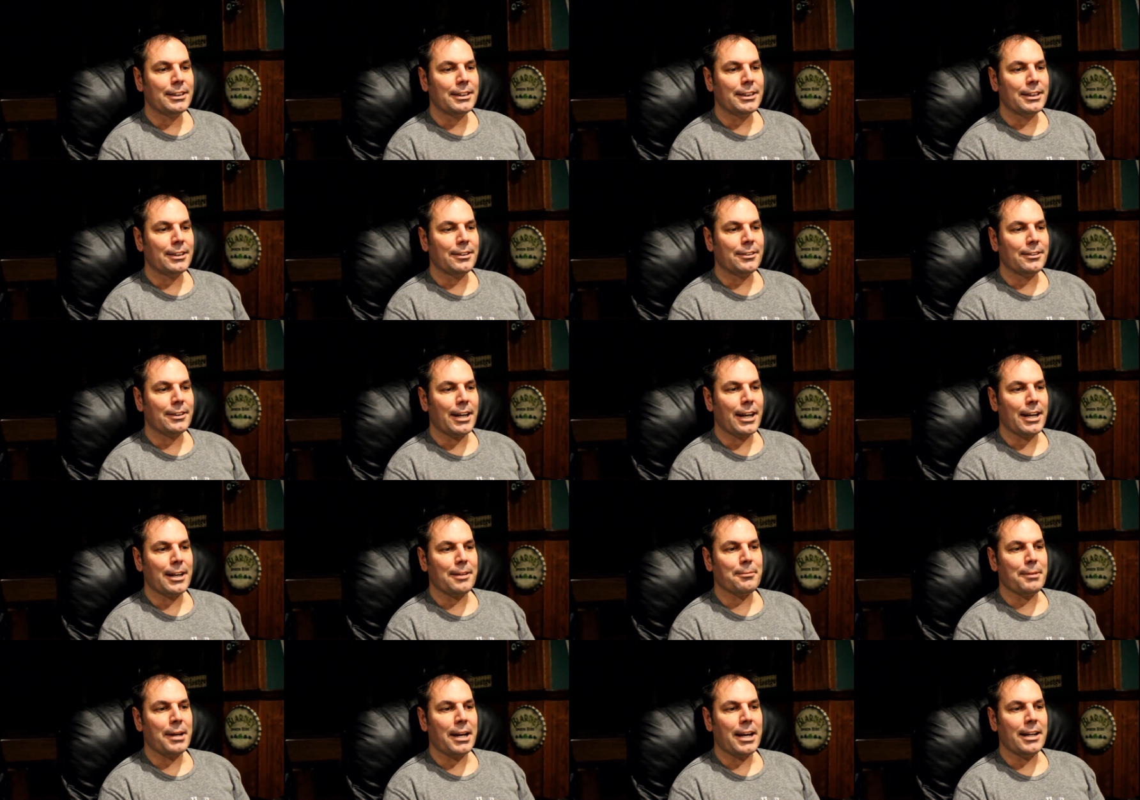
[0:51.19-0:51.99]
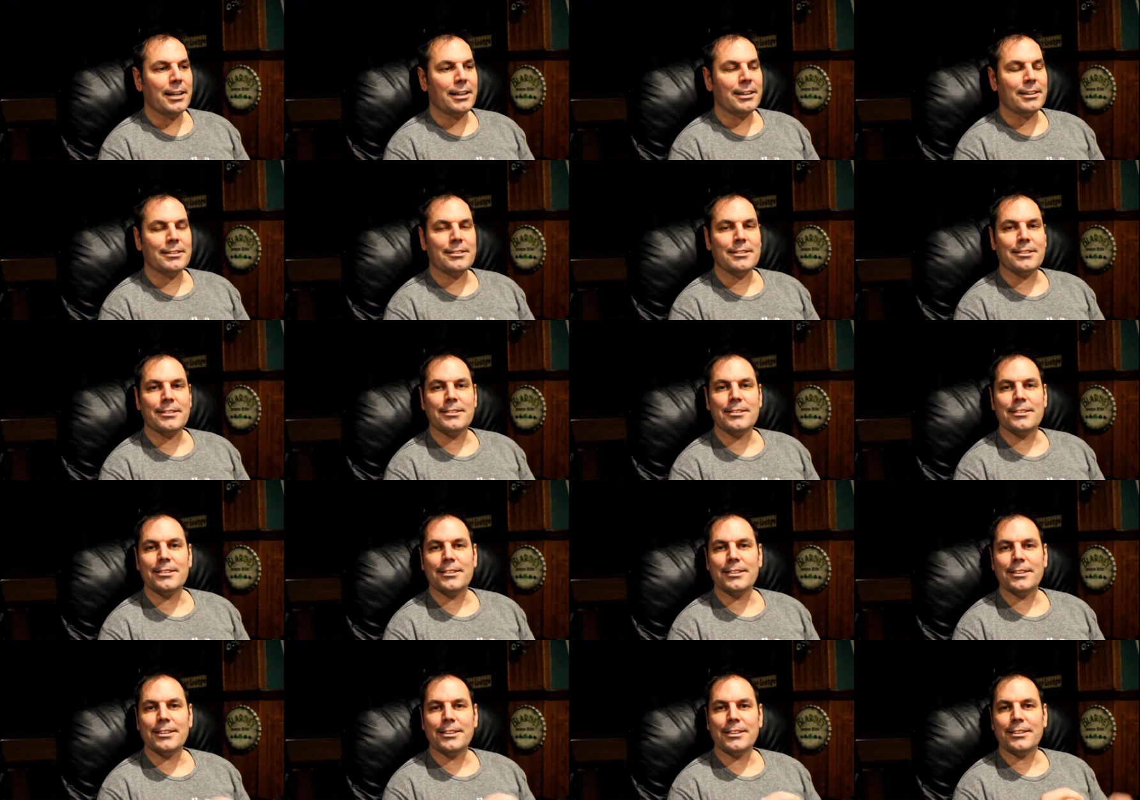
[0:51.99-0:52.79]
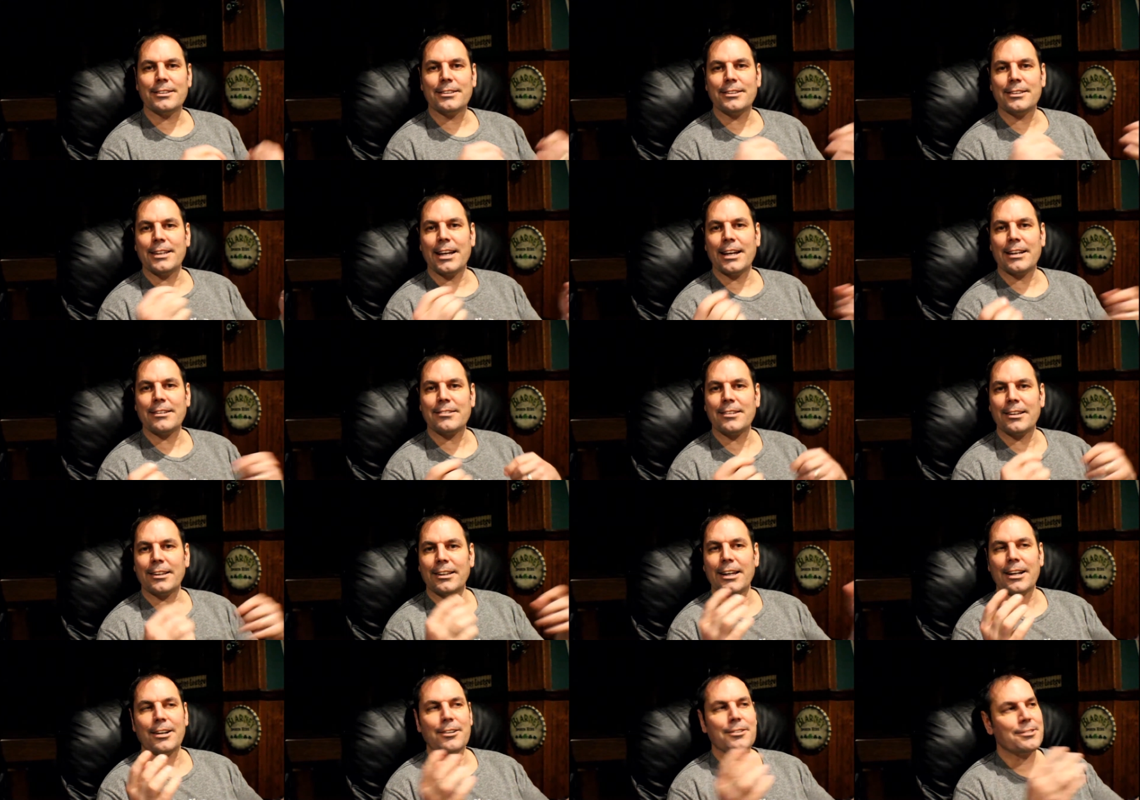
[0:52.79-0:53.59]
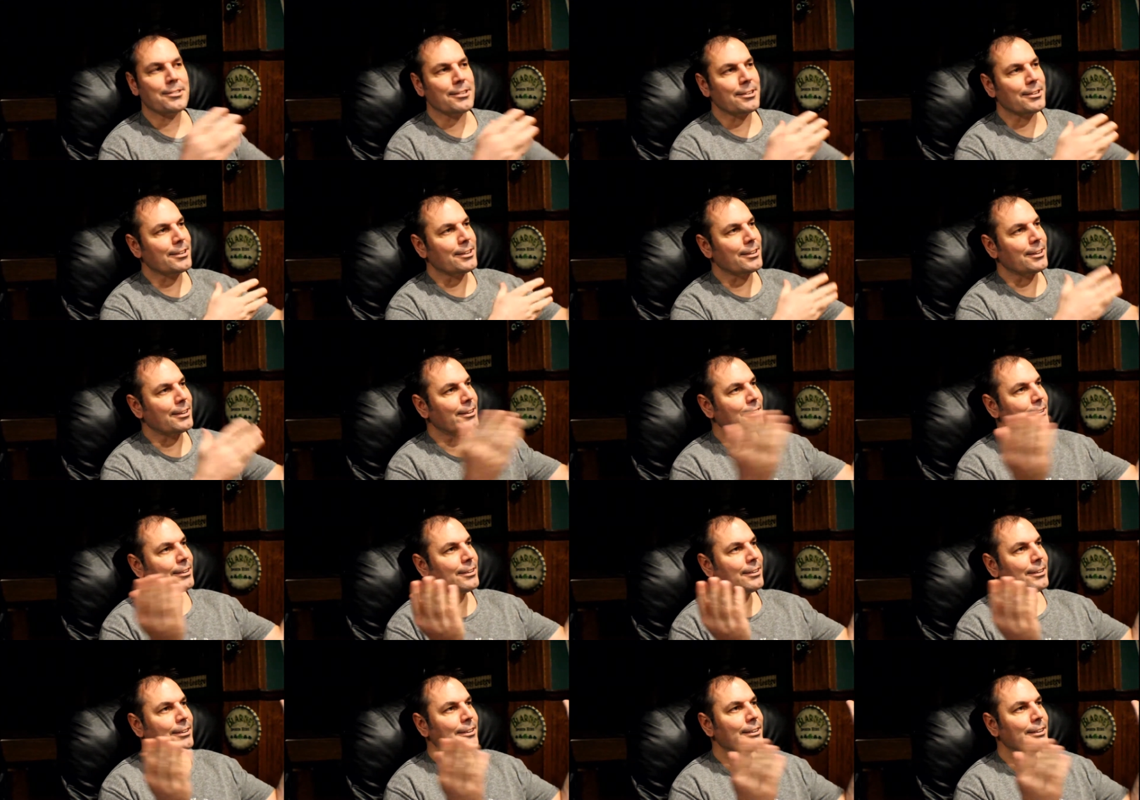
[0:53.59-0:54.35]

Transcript: you know, Hangman, and to, you guess the letters of the